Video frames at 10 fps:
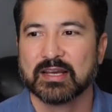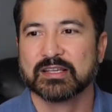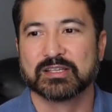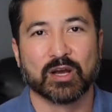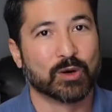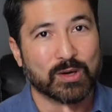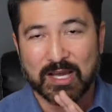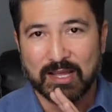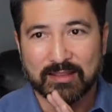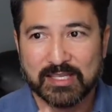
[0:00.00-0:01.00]
So
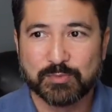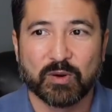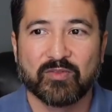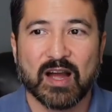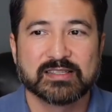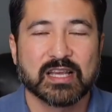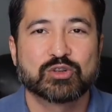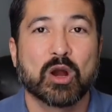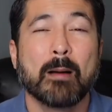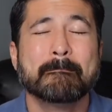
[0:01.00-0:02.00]
this provides a
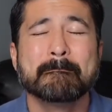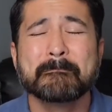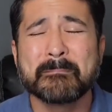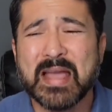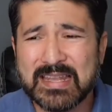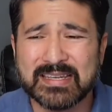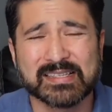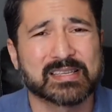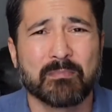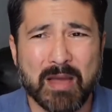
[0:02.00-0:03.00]

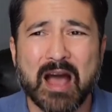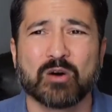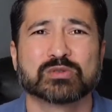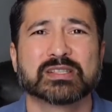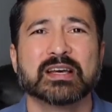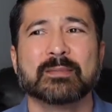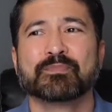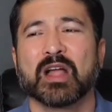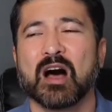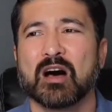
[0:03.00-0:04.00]
tremendous amount
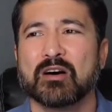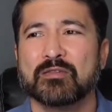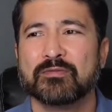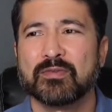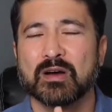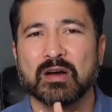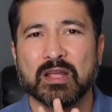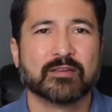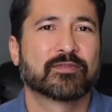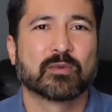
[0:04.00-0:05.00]
of
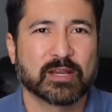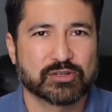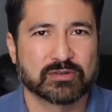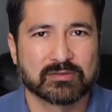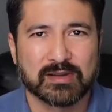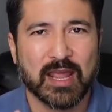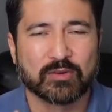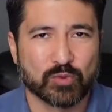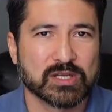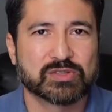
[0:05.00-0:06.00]
information
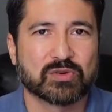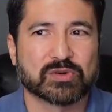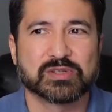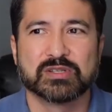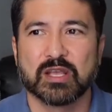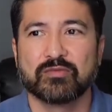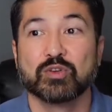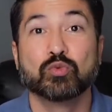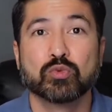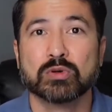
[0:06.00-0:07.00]
and resources if you
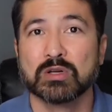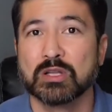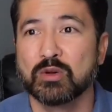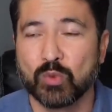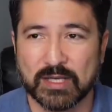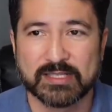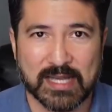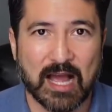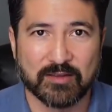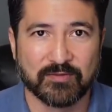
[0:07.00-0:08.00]
really want to
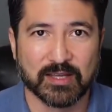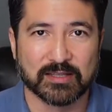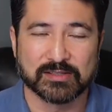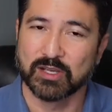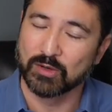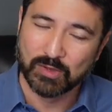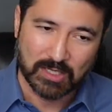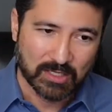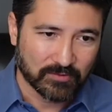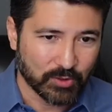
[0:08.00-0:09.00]
dive in. So
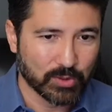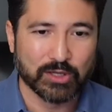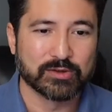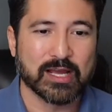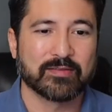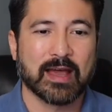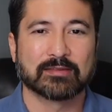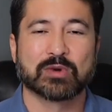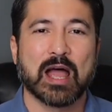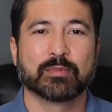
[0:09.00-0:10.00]
if you want to go down that
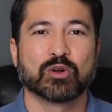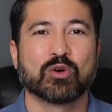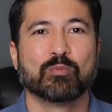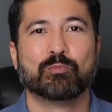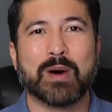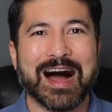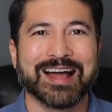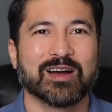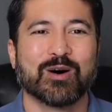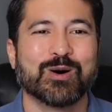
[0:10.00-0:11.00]
rabbit hole, by
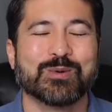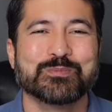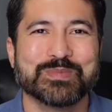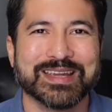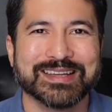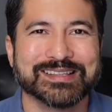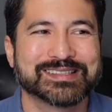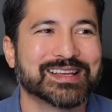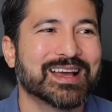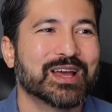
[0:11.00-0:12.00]
all
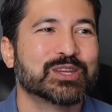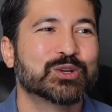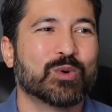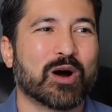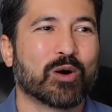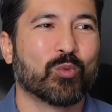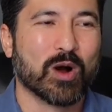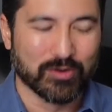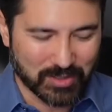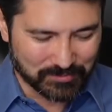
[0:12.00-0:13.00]
means, you are
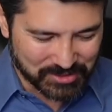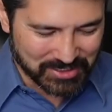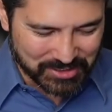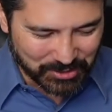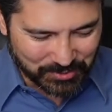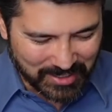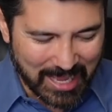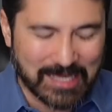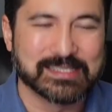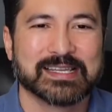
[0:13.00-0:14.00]
welcome to do
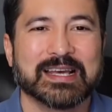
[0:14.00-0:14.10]
that.